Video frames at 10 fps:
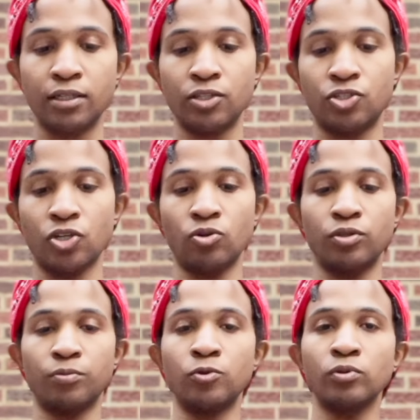So
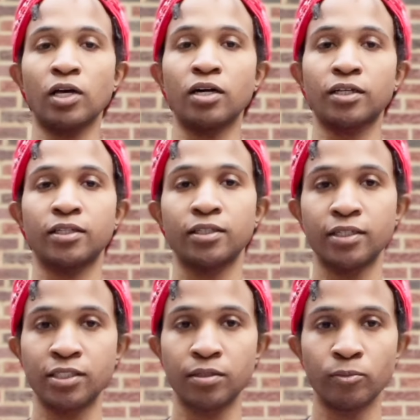the root lock
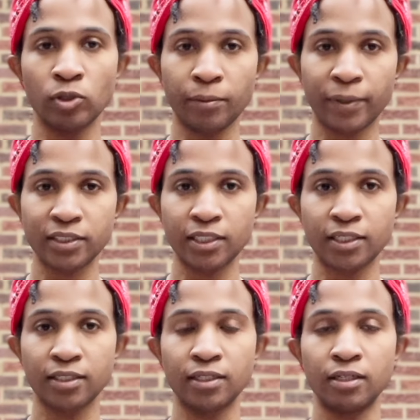is the Mula Bandha,
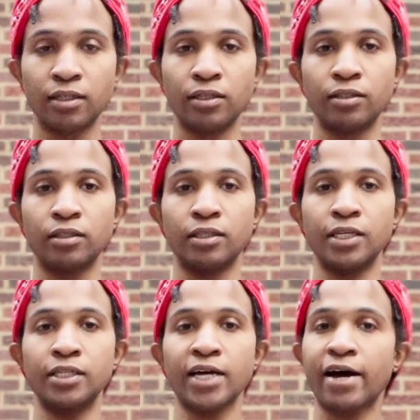
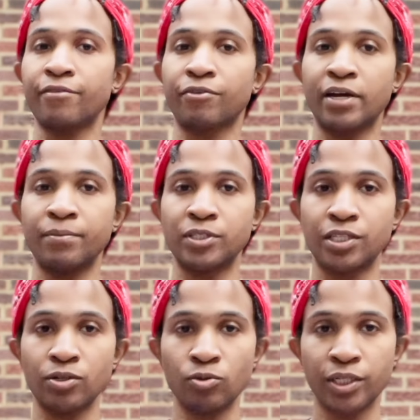the diaphragm is
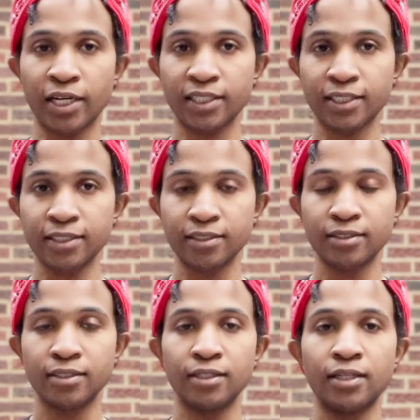the Uddiyana,
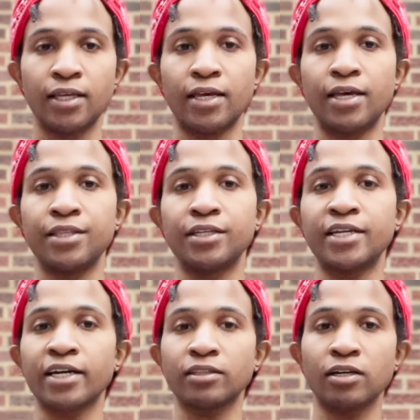and the
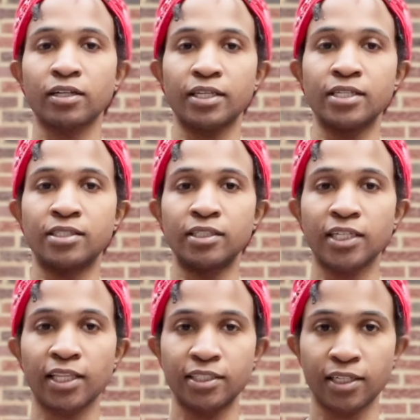neck lock is the
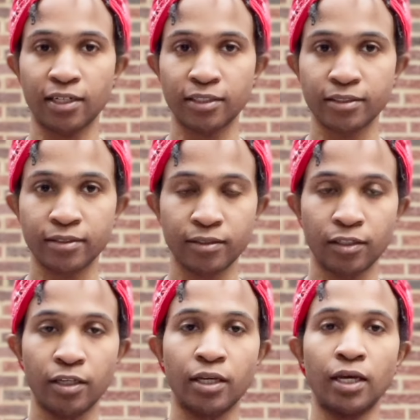Jalandhara.
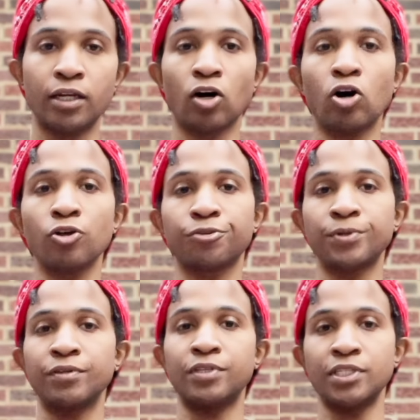And all
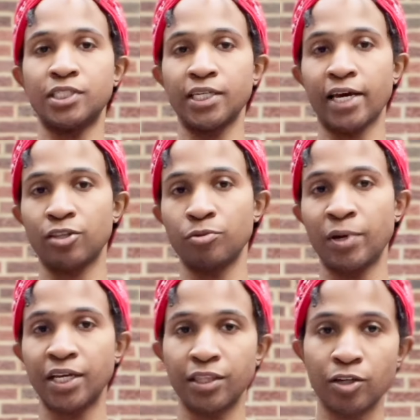three of these together
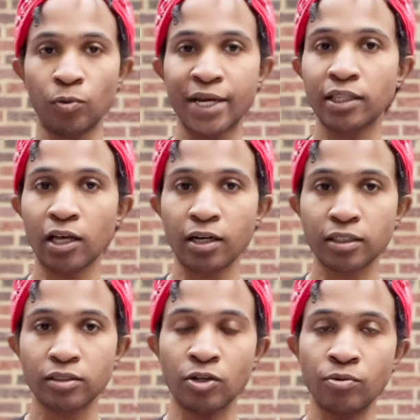make the great
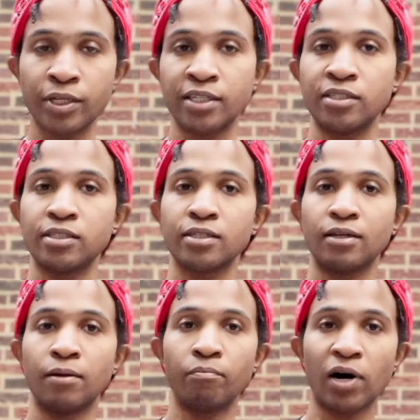lock known as
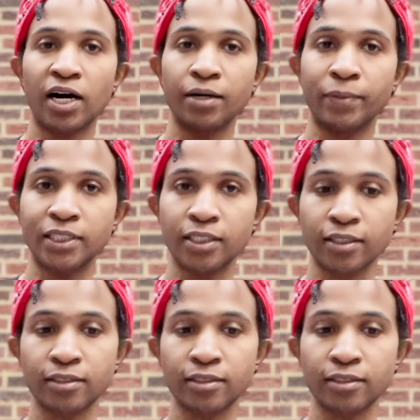Maha Bandha.